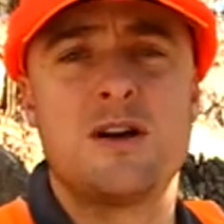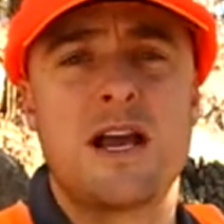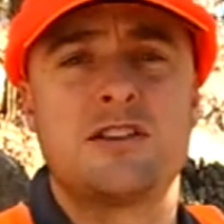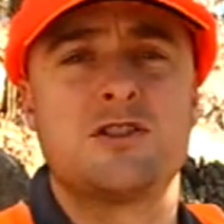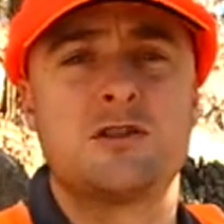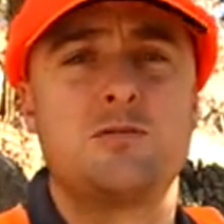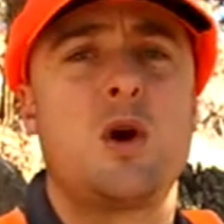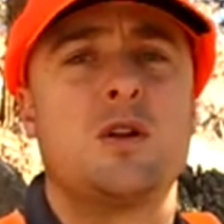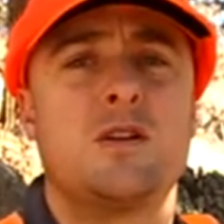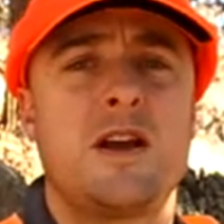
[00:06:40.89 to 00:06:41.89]
has a
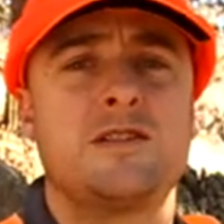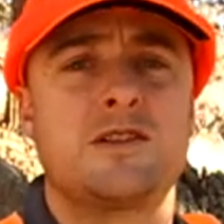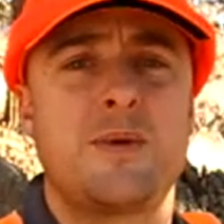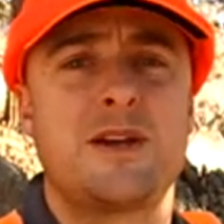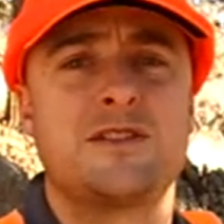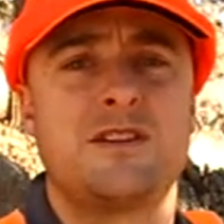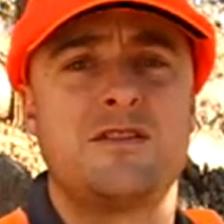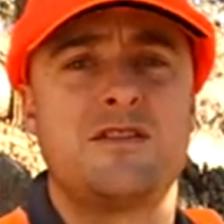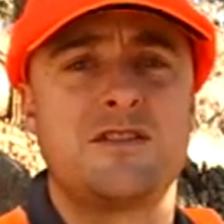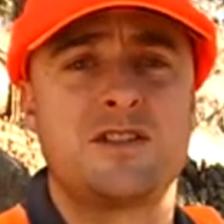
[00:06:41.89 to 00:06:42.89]
smaller case capacity
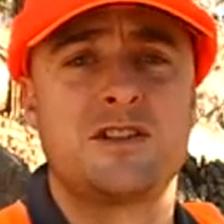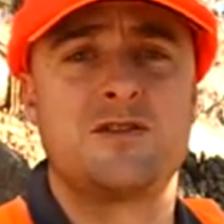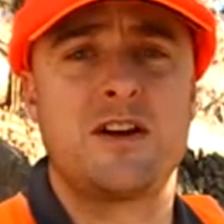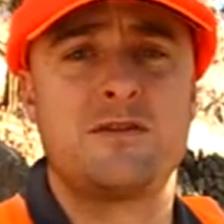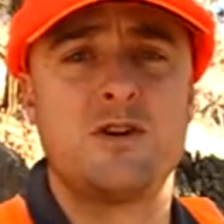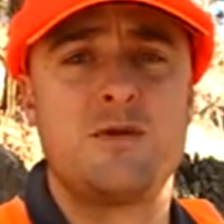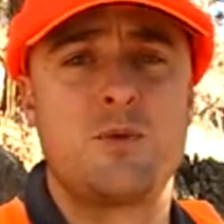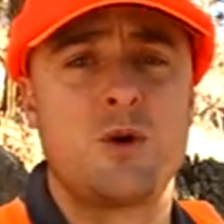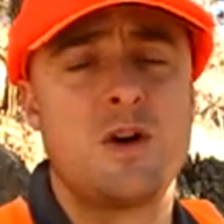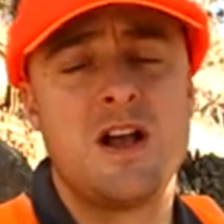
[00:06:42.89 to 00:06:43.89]
than the 6.5
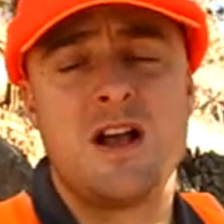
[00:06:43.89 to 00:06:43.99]
Creedmoor,